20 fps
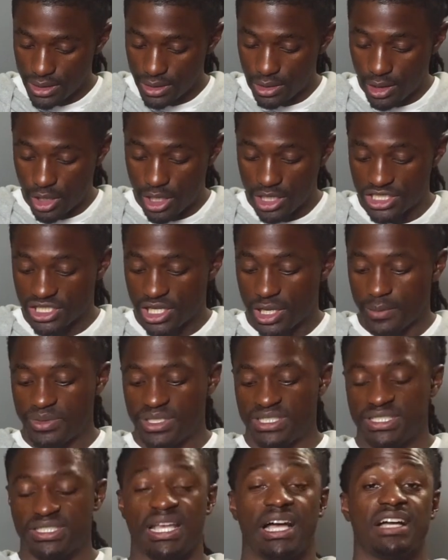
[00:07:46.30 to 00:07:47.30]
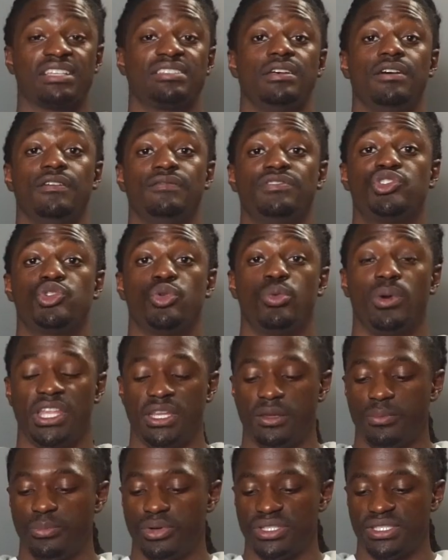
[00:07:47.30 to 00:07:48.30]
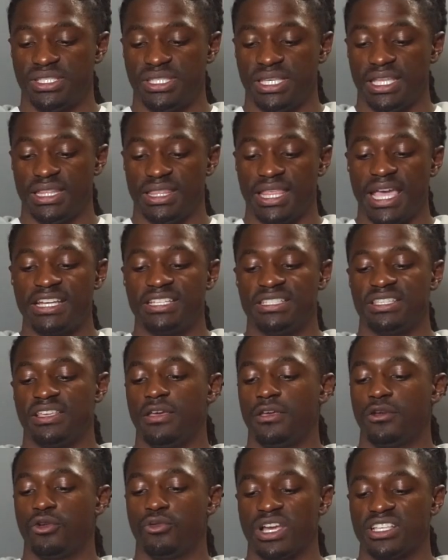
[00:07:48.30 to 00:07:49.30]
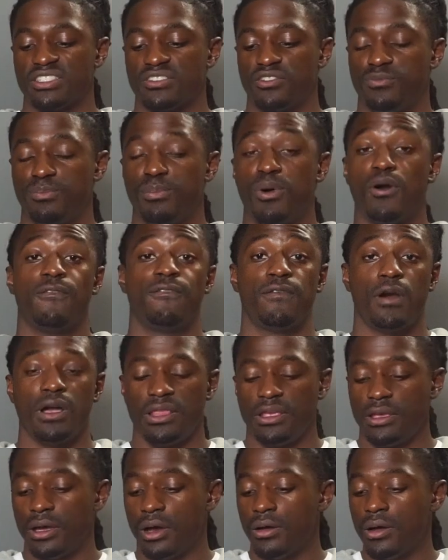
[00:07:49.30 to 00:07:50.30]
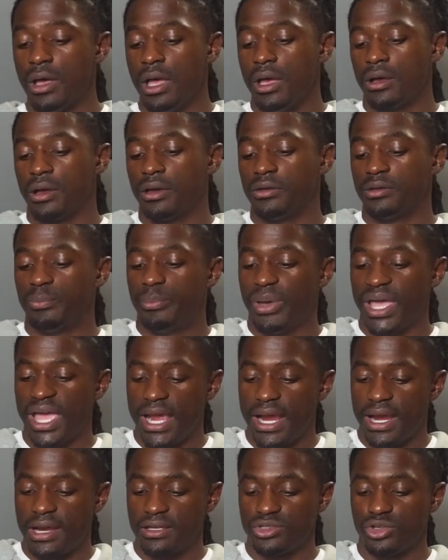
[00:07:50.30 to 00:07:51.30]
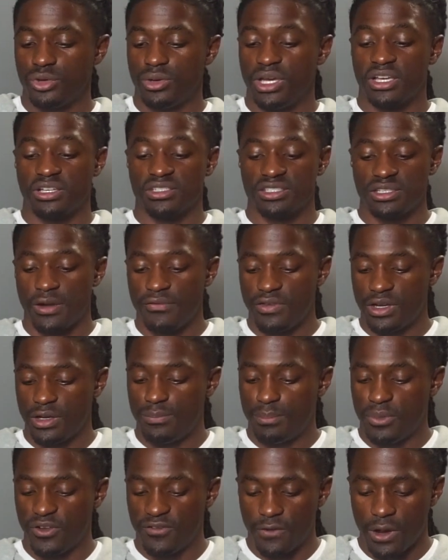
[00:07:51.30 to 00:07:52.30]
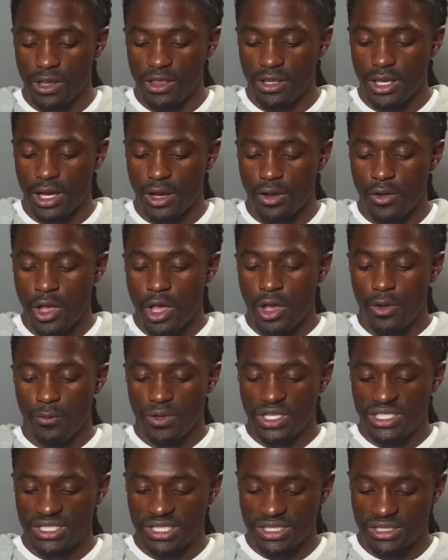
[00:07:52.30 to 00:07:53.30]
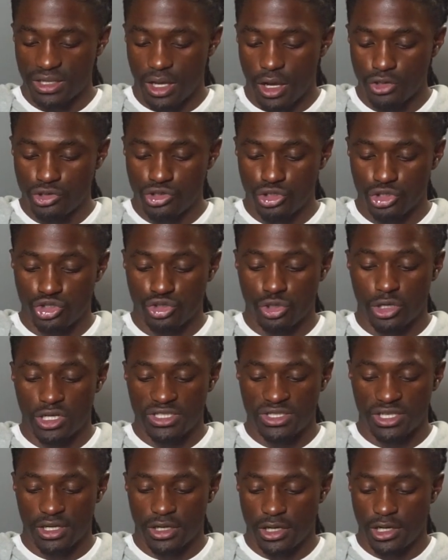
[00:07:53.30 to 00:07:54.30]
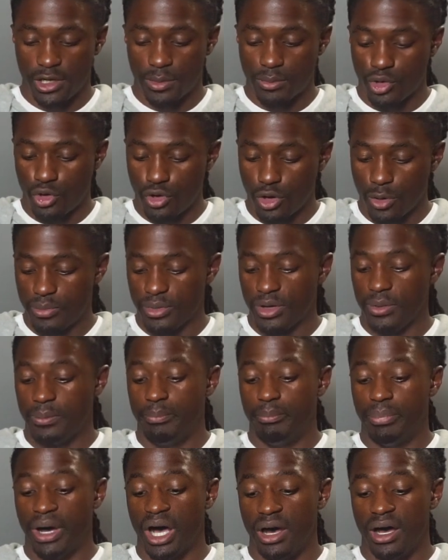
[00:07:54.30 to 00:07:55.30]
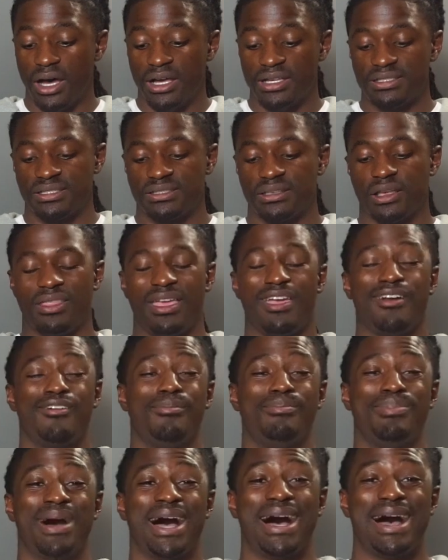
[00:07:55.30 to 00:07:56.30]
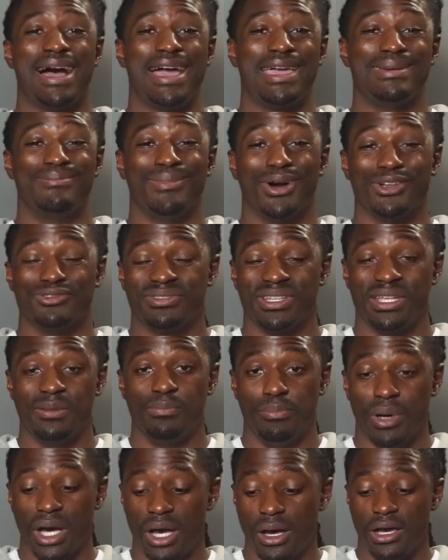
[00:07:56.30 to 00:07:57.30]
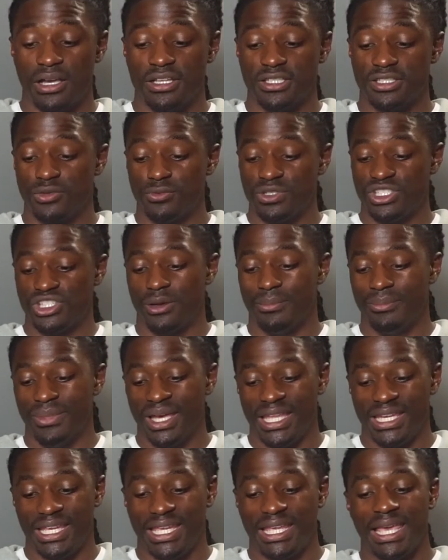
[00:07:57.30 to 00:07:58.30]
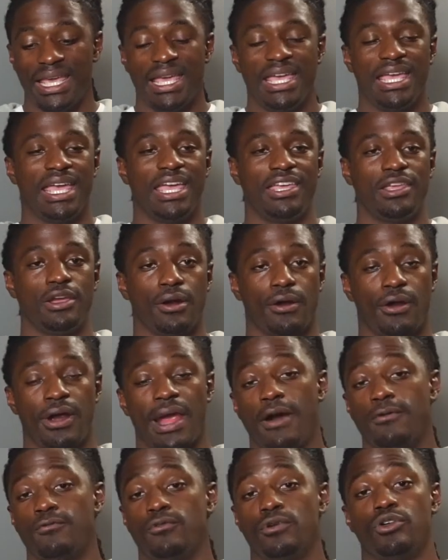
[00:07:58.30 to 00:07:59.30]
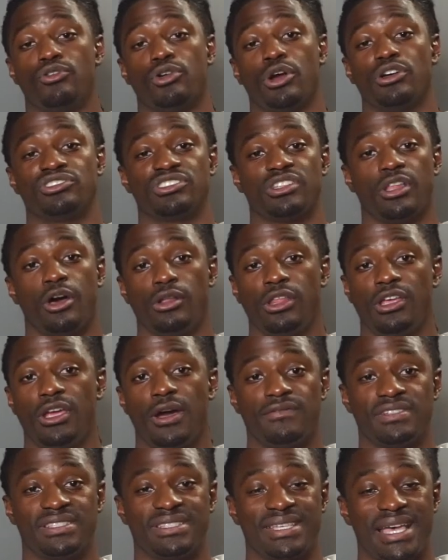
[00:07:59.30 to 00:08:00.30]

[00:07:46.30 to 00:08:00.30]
large company stocks of twenty percent. That is an aggressive portfolio compared to a conservative portfolio, which is ultra short-term corporate bonds. So they will buy mostly bonds with your money, and your account will grow slowly over